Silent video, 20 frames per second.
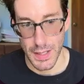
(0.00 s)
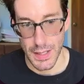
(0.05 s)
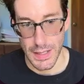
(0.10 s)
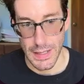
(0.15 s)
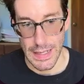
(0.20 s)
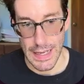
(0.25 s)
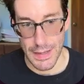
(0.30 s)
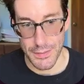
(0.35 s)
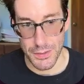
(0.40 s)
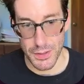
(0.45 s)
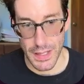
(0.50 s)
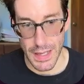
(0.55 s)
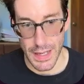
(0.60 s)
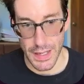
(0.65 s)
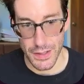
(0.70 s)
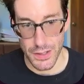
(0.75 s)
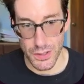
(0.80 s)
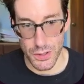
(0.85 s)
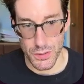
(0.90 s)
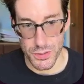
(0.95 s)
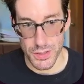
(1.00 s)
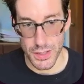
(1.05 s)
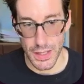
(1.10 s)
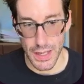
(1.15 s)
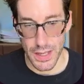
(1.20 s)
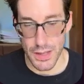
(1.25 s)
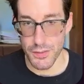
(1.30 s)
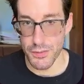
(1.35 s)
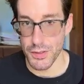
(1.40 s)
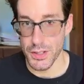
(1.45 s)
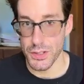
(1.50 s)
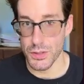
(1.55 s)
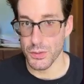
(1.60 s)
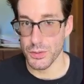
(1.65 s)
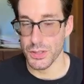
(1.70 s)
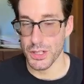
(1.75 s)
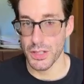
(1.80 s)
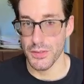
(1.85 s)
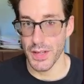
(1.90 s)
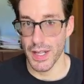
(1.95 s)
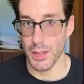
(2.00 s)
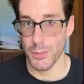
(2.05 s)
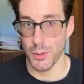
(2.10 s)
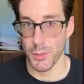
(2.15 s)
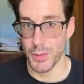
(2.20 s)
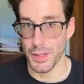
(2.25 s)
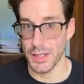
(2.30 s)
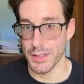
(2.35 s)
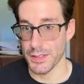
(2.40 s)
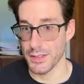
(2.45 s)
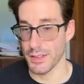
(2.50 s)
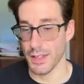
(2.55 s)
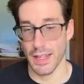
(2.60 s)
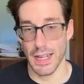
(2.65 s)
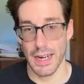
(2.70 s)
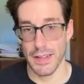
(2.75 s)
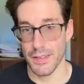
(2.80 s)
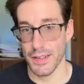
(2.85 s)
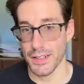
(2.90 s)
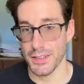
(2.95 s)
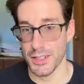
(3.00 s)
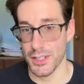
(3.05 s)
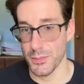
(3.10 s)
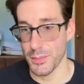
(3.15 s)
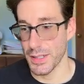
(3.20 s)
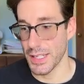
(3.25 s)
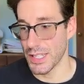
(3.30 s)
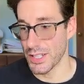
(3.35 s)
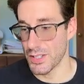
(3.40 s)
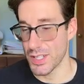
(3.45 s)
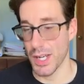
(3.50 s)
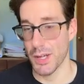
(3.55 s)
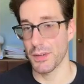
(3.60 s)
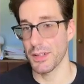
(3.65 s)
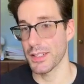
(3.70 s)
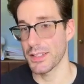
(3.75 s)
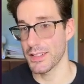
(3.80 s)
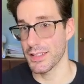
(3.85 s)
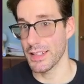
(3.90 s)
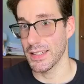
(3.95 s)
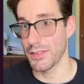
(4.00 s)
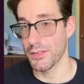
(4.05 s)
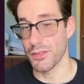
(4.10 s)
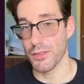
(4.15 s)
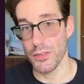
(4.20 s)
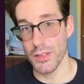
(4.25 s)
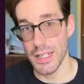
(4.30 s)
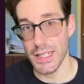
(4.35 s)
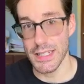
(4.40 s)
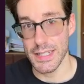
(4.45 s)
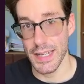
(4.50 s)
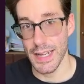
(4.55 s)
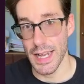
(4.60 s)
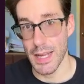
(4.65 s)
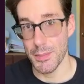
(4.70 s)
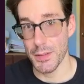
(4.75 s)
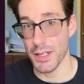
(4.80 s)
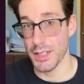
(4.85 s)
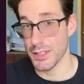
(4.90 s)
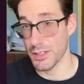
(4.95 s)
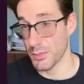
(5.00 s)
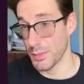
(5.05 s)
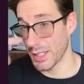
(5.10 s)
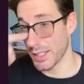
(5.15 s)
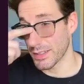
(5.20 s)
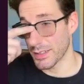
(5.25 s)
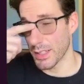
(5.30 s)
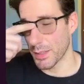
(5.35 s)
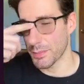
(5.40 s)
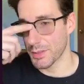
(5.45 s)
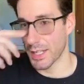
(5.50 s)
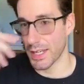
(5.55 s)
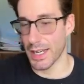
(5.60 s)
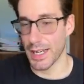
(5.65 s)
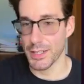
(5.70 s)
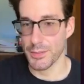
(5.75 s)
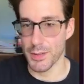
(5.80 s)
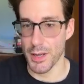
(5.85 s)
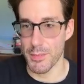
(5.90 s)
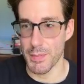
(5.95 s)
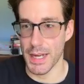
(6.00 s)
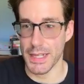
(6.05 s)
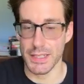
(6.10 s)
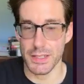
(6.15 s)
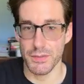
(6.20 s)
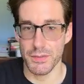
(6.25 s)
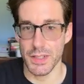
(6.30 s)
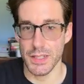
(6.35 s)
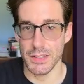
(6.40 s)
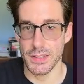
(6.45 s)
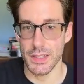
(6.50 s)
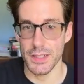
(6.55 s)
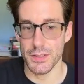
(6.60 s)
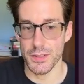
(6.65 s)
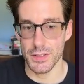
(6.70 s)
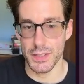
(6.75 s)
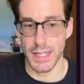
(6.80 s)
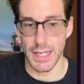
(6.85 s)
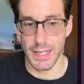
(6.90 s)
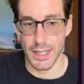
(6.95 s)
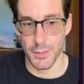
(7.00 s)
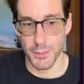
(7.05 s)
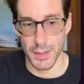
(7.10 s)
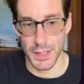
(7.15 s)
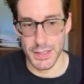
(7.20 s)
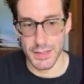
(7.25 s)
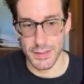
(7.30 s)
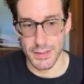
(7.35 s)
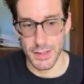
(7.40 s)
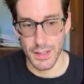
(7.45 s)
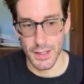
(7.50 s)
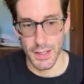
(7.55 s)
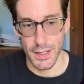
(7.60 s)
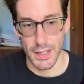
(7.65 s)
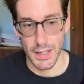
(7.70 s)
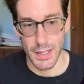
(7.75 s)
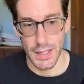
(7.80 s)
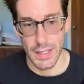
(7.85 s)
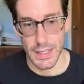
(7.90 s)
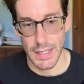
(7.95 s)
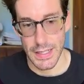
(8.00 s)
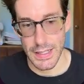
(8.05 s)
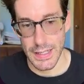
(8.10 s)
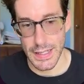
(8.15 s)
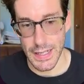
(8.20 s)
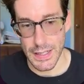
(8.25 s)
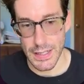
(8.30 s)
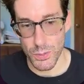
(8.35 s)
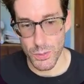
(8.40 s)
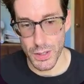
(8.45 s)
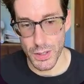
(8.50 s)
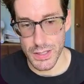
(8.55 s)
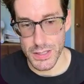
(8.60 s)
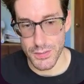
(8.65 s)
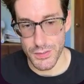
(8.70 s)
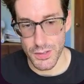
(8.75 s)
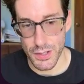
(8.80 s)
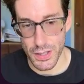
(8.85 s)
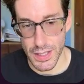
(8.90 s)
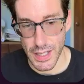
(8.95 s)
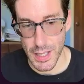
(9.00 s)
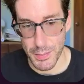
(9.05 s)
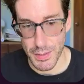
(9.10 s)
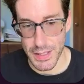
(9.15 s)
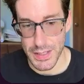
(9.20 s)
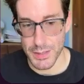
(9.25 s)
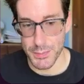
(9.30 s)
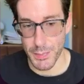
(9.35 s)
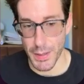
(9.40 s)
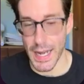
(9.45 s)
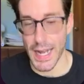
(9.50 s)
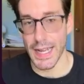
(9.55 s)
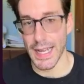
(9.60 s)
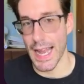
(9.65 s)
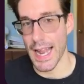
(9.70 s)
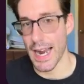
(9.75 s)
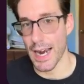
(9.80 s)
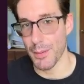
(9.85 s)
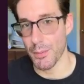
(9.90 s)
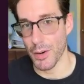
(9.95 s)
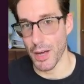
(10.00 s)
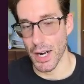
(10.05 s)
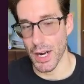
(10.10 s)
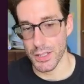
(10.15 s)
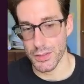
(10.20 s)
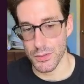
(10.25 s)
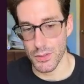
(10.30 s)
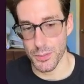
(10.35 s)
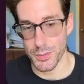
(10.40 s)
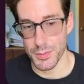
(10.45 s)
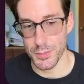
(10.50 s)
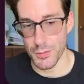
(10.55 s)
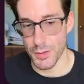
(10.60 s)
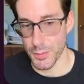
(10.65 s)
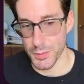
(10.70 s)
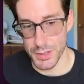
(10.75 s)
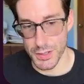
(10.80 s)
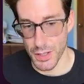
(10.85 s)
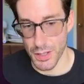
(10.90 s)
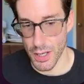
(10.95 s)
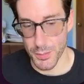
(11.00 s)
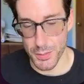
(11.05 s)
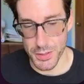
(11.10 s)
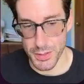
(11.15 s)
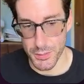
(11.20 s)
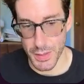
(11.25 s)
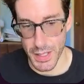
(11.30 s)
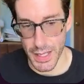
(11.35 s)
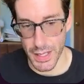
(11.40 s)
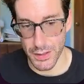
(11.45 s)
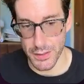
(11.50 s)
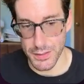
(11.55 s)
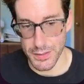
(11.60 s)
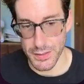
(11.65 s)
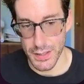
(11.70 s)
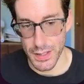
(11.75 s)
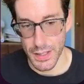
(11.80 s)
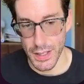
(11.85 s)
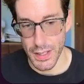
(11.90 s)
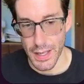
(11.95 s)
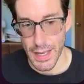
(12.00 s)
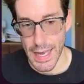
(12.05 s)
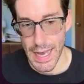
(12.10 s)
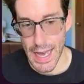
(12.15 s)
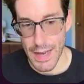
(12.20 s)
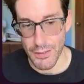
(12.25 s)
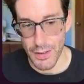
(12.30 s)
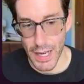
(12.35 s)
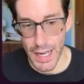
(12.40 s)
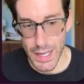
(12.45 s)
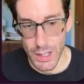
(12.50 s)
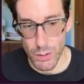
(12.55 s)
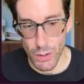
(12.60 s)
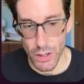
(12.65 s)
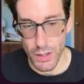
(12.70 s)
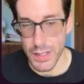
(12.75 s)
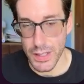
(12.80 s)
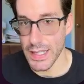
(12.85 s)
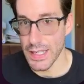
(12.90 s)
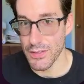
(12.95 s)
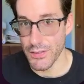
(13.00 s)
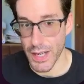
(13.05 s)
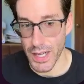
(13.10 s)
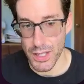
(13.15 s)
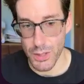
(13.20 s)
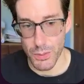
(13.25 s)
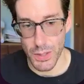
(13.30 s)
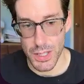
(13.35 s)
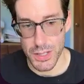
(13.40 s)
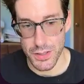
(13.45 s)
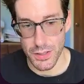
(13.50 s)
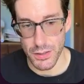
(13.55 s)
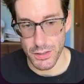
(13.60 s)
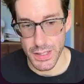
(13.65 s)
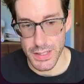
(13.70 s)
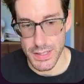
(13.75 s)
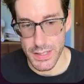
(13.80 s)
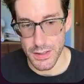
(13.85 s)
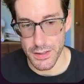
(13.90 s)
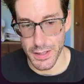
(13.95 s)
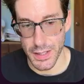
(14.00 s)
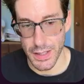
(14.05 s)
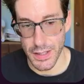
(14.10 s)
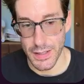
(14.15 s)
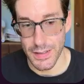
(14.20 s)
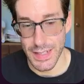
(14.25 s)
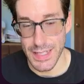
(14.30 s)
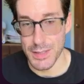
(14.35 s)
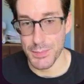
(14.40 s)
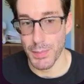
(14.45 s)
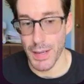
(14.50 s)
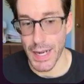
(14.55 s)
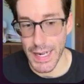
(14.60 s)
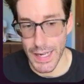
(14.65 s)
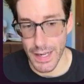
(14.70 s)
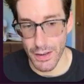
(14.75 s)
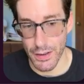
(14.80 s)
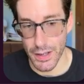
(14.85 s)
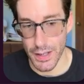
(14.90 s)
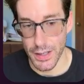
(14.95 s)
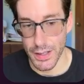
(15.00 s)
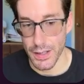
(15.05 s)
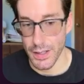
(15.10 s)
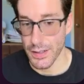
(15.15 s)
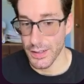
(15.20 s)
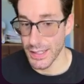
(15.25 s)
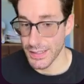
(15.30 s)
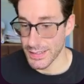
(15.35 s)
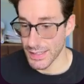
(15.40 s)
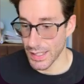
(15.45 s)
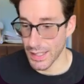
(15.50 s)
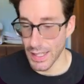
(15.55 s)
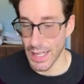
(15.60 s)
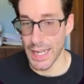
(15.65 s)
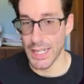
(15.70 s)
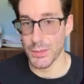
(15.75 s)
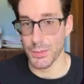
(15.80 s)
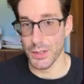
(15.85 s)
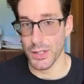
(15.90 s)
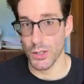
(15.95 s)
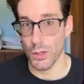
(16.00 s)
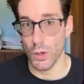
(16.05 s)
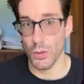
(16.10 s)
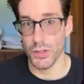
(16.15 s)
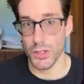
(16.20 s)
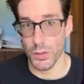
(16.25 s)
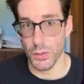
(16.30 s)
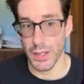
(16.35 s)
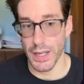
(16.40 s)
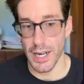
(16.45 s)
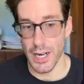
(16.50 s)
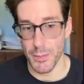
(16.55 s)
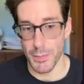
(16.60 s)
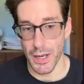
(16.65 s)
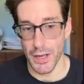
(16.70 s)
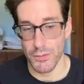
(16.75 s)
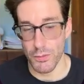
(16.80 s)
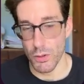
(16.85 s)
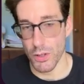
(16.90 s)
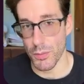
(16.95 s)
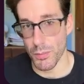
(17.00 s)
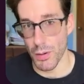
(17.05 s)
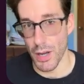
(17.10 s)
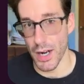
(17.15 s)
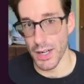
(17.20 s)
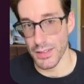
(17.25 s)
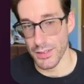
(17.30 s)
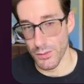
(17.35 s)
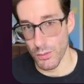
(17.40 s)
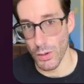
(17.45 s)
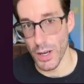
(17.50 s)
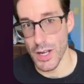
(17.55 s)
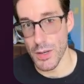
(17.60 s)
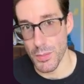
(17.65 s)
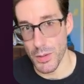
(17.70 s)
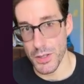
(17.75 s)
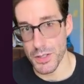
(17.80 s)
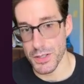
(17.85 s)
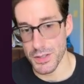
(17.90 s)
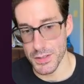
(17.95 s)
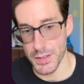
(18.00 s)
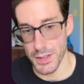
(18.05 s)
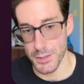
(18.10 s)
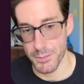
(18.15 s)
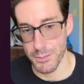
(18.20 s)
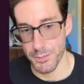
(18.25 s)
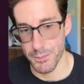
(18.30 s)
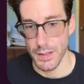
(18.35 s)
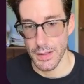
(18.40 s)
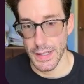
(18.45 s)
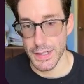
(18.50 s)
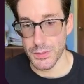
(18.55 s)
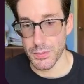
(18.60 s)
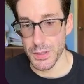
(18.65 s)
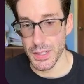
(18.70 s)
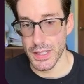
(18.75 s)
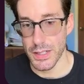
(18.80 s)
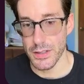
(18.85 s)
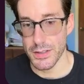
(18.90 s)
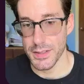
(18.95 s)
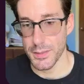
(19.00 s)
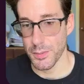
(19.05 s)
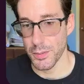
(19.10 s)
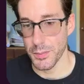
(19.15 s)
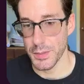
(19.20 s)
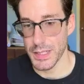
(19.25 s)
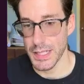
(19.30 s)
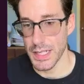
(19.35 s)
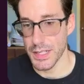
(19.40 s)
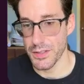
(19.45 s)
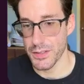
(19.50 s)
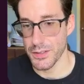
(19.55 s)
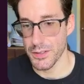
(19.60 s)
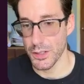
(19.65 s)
After that, use a lot of the free tools that are available because there's a lot of things that are being generously free today because they're being subsidized by massive V Cs or tech companies. And then the other one is if you're a company that's buying A I products for, from a startup or somebody else, have high quality evaluation criteria that's binary, that's aligned with the goal that you care about for the product and why you purchased it. Next one here is implementation.